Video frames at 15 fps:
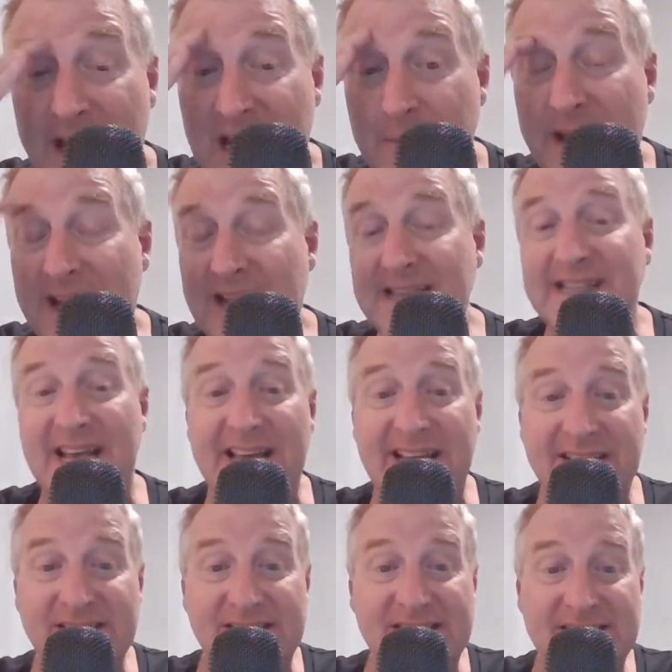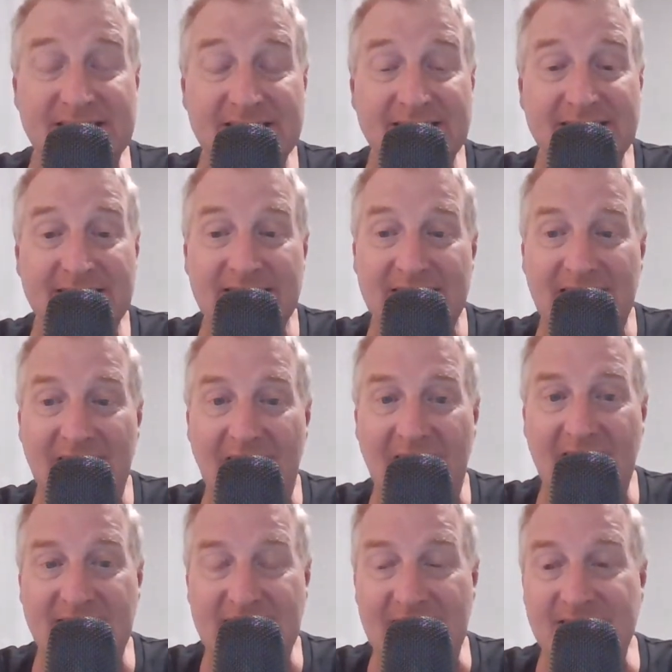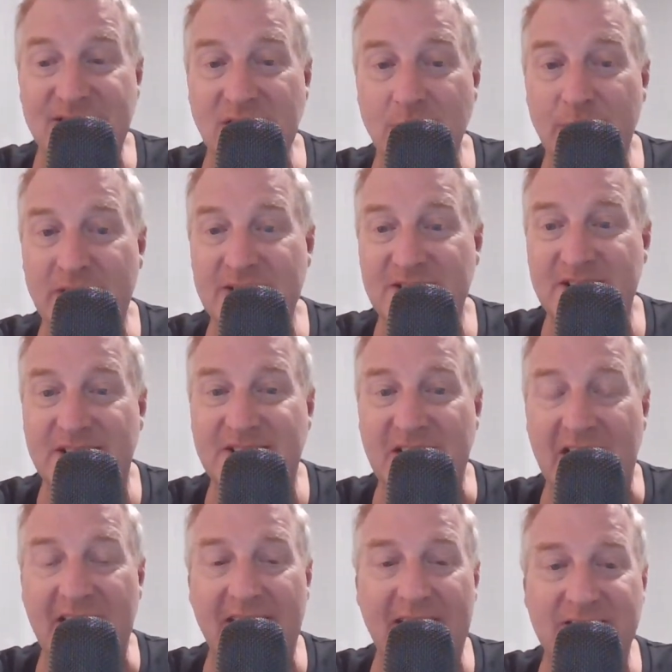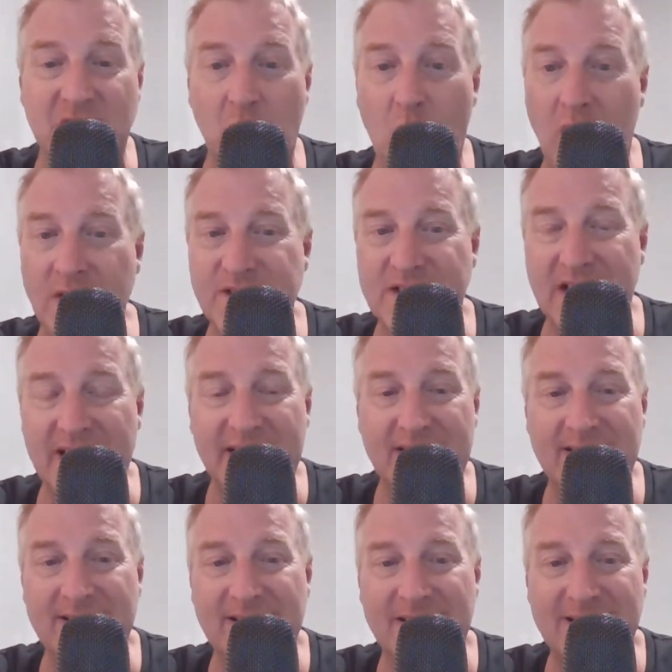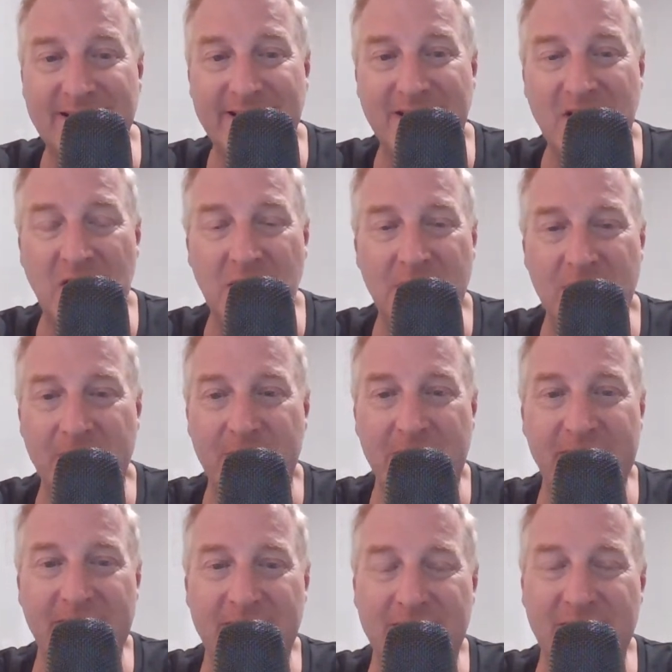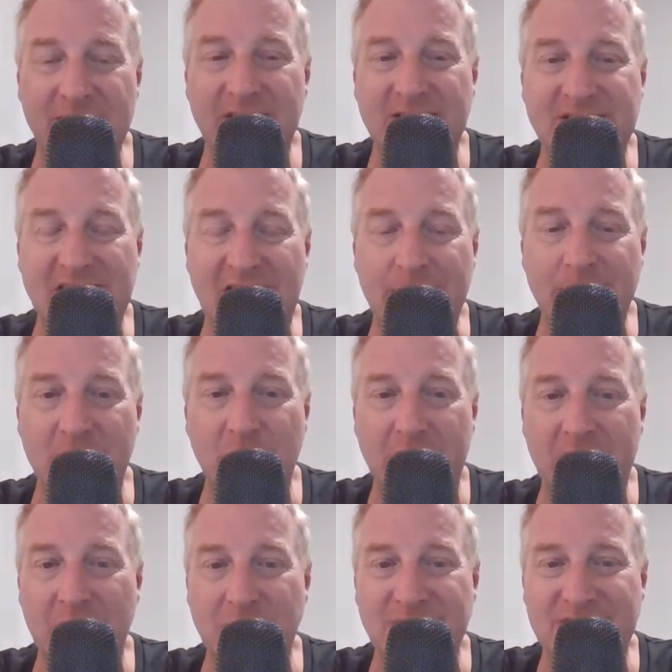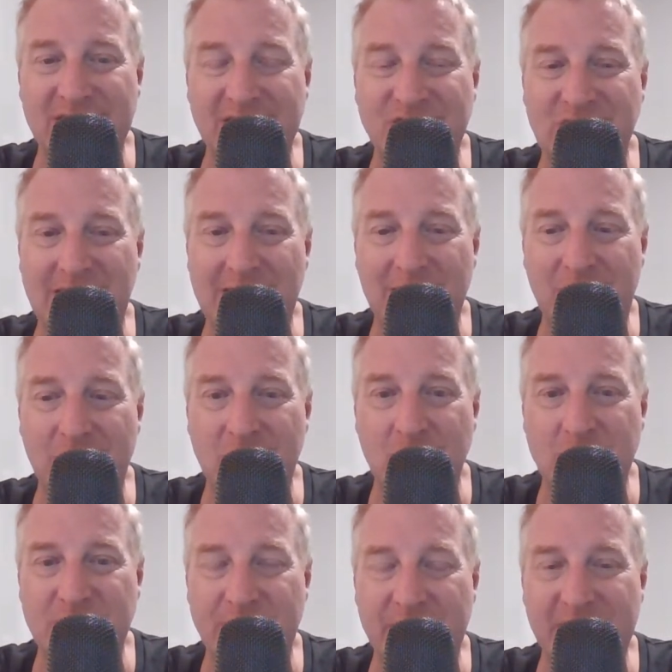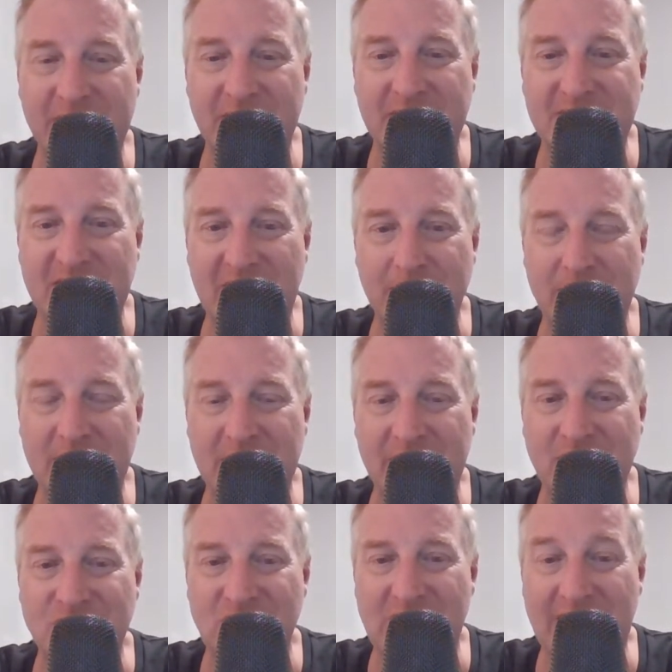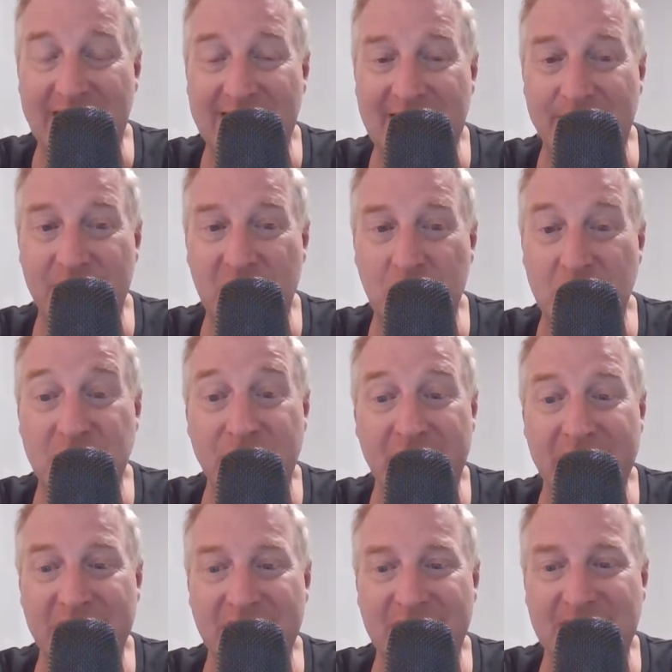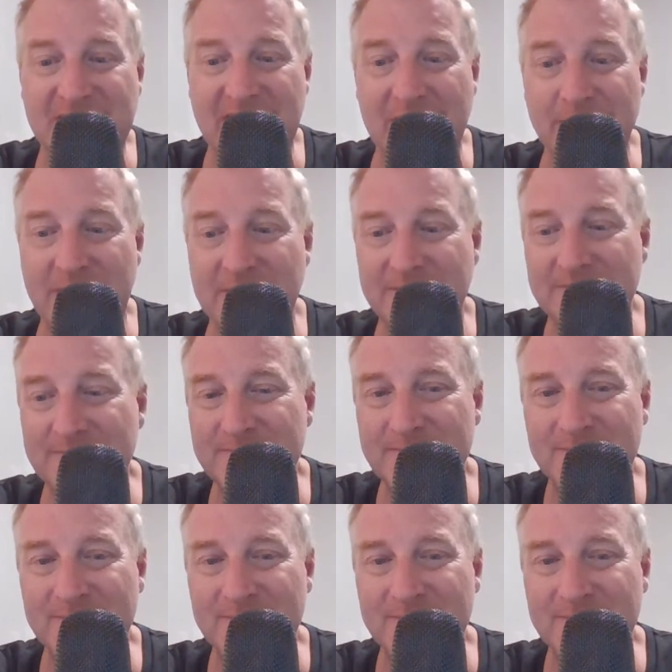many, many days, and it hasn't been as exciting as it was. Like, you know, the very good excitement when it was like July 3rd was very good excitement, and then July 11th was very good excitement.